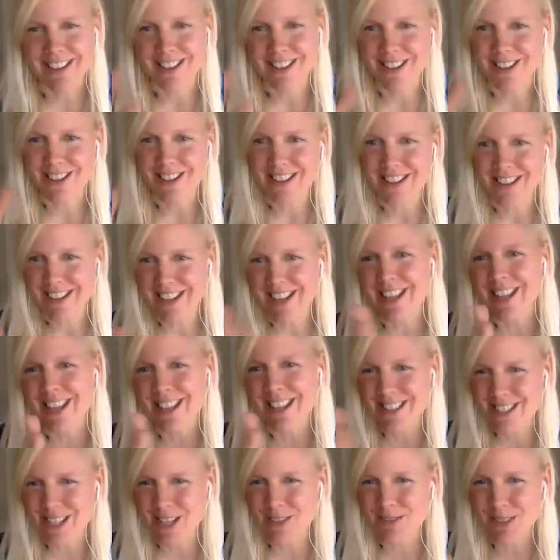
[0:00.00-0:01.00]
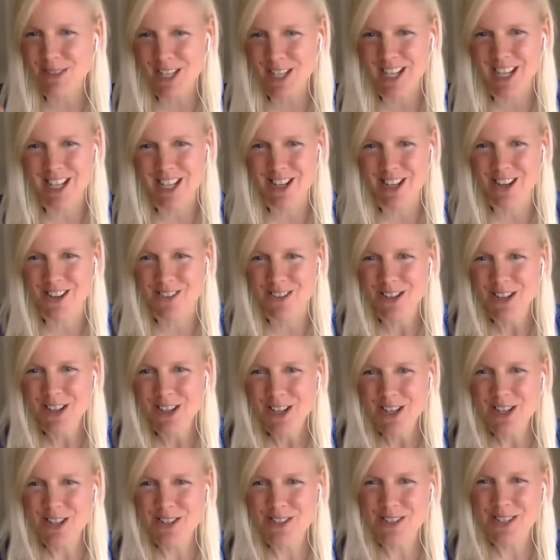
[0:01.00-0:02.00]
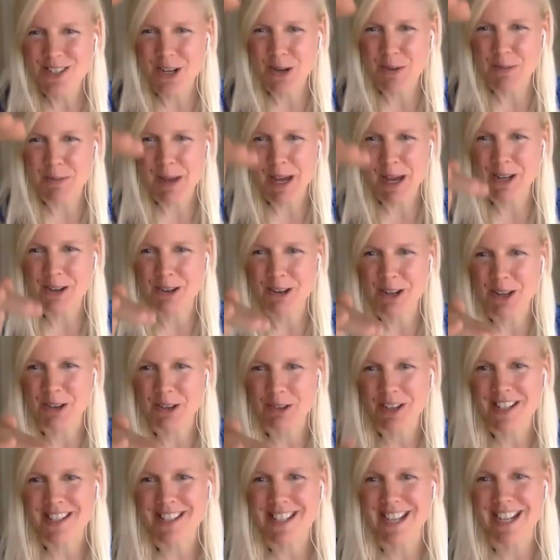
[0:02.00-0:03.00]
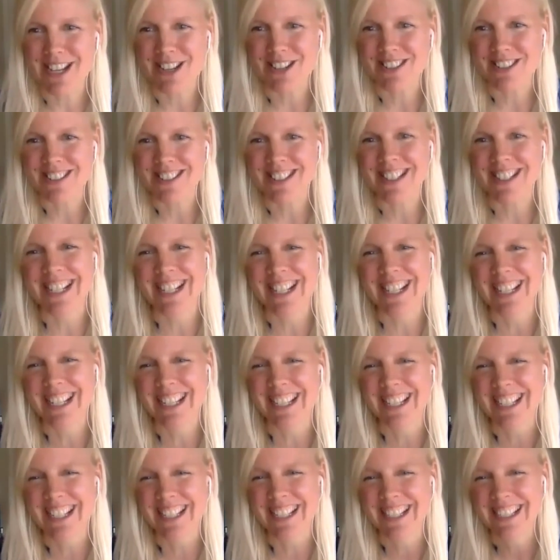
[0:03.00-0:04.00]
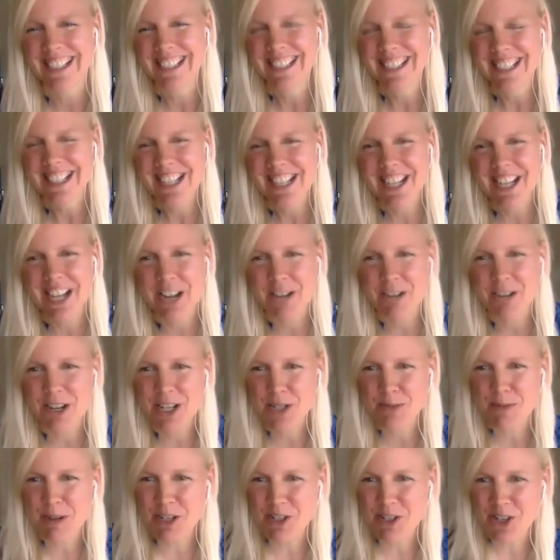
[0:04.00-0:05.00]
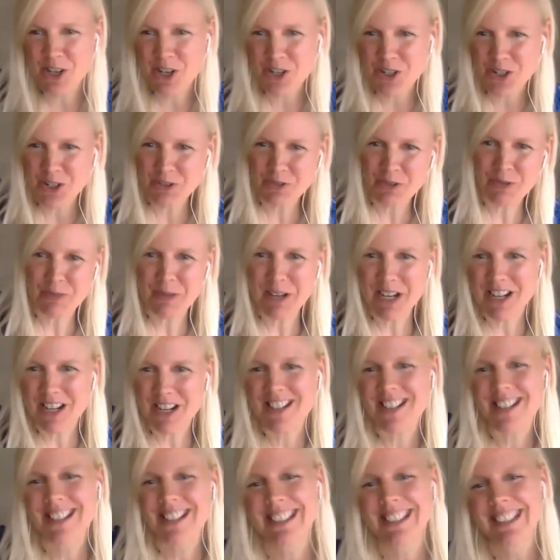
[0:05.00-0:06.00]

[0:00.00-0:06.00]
in something and you see your battery going down. Can I reach my charger from here?